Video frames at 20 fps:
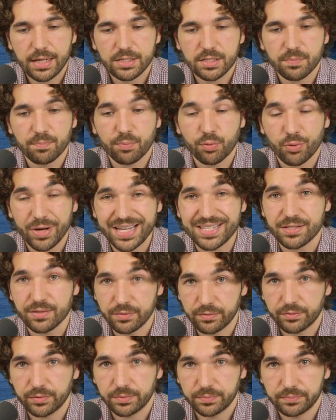
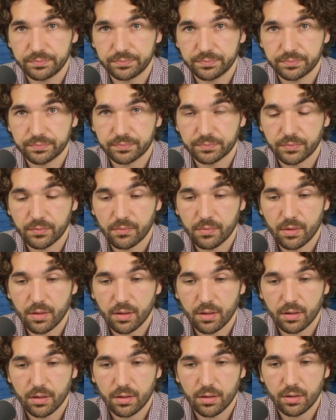impressive
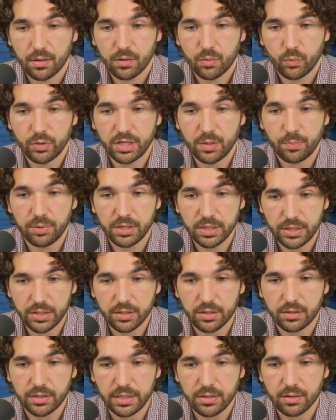when a
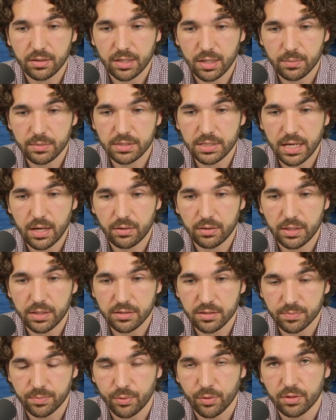political leader comes out in
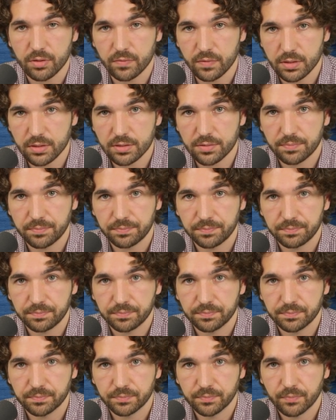support of this.
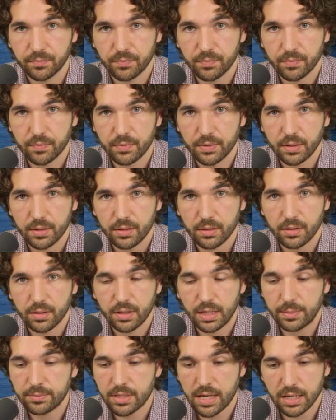
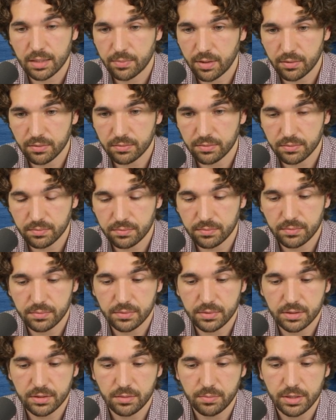And I'm talking about
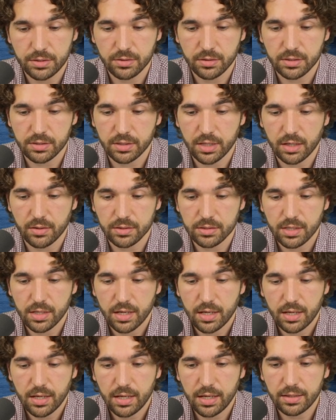Dimitri Lascaris.
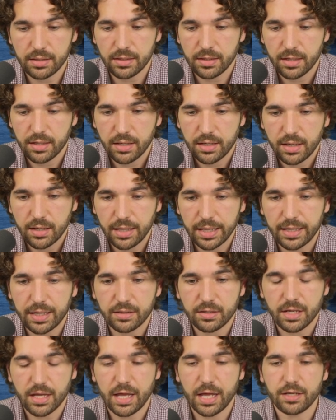
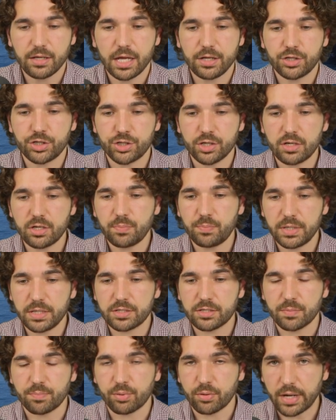It shouldn't be
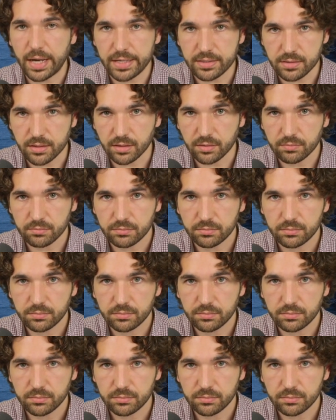surprising.